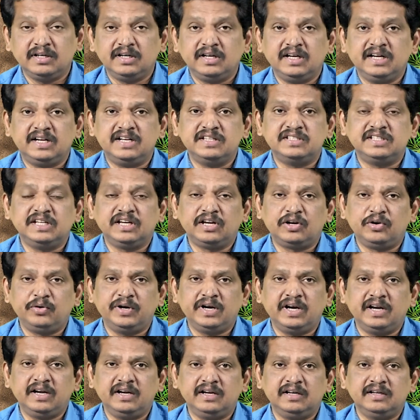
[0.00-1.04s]
It is
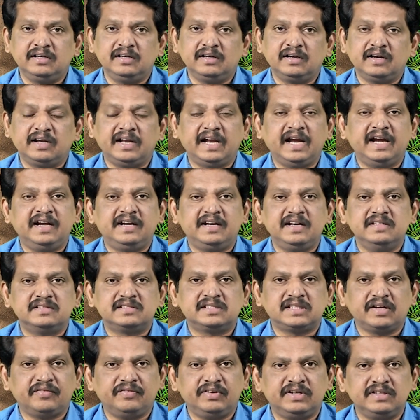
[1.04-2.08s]
included in
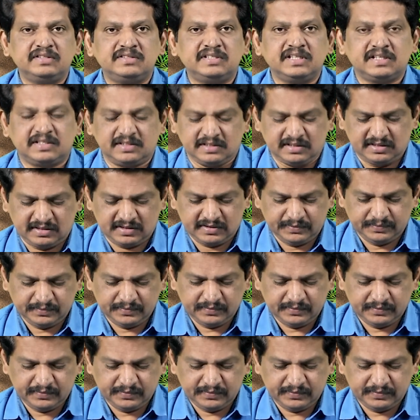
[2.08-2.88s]
1976.